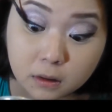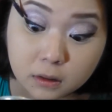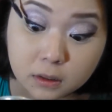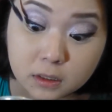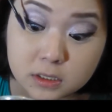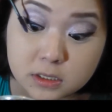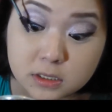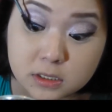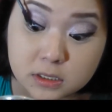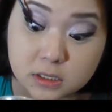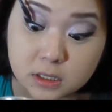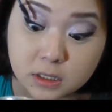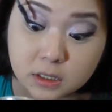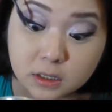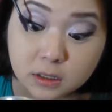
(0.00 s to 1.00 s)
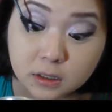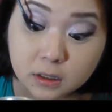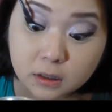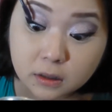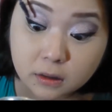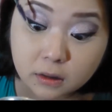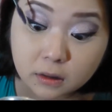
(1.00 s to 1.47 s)
This is
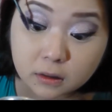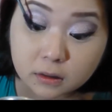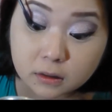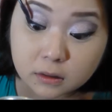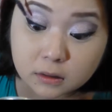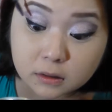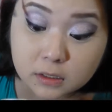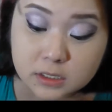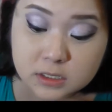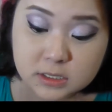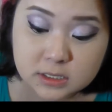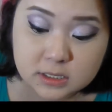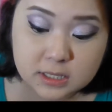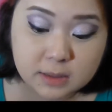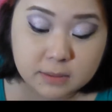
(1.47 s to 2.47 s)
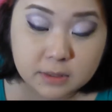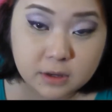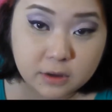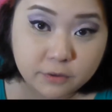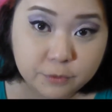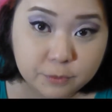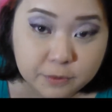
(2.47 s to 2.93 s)
a step that you
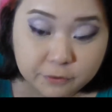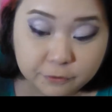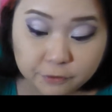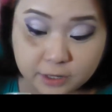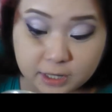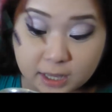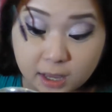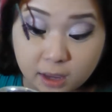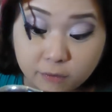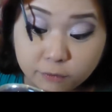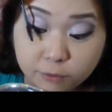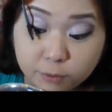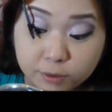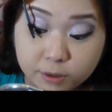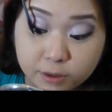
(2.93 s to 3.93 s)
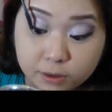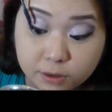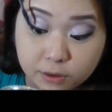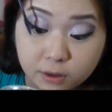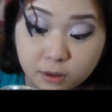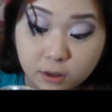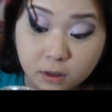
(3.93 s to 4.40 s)
have to be really careful with,
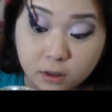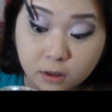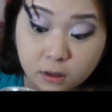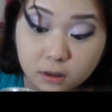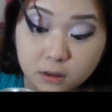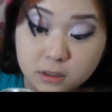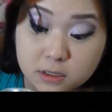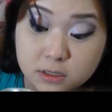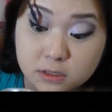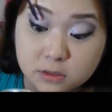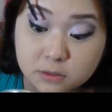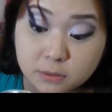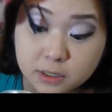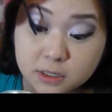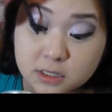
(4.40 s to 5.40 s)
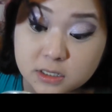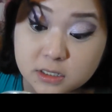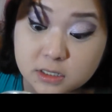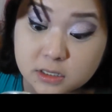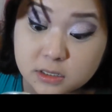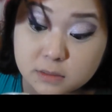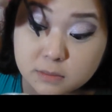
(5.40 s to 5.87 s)
because you might
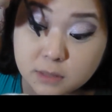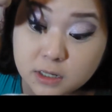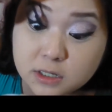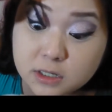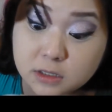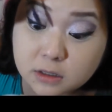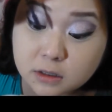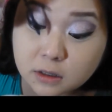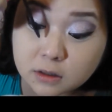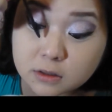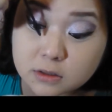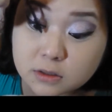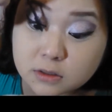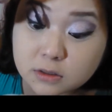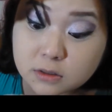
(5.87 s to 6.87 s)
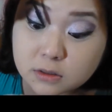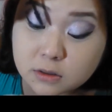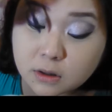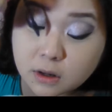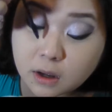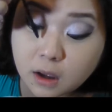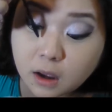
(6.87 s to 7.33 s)
just smudge it onto
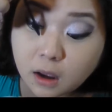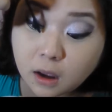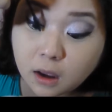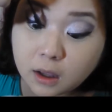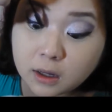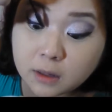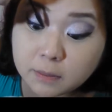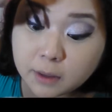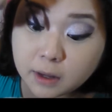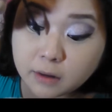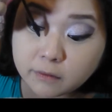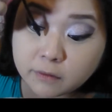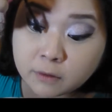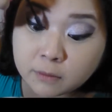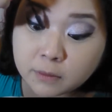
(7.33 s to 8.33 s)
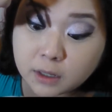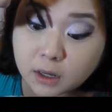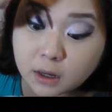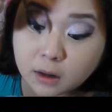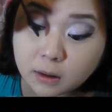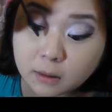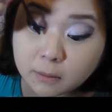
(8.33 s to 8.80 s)
any part of your
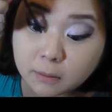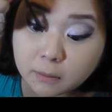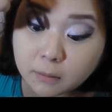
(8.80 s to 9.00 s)
makeup.